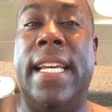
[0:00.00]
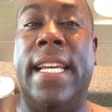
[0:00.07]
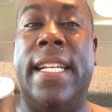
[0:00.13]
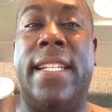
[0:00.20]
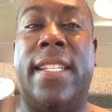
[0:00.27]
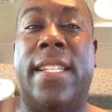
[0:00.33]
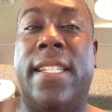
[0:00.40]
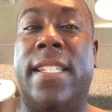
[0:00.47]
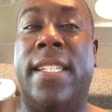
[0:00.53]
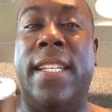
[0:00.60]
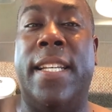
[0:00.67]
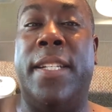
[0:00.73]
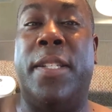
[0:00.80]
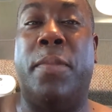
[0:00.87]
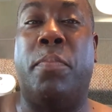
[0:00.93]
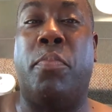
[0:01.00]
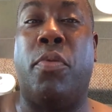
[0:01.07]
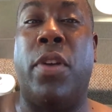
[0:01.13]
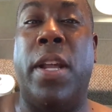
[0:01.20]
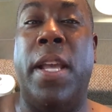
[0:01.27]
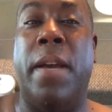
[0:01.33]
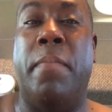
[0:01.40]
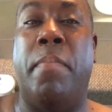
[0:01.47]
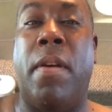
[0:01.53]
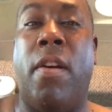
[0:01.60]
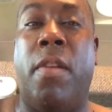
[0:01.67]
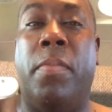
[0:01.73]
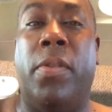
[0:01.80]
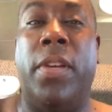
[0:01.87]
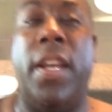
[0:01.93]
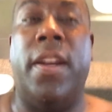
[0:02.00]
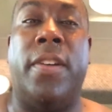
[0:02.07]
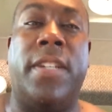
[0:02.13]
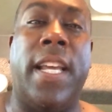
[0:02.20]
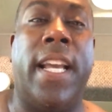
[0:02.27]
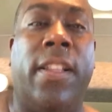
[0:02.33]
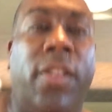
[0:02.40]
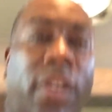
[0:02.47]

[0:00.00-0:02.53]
it's pretty unbearable. Here, take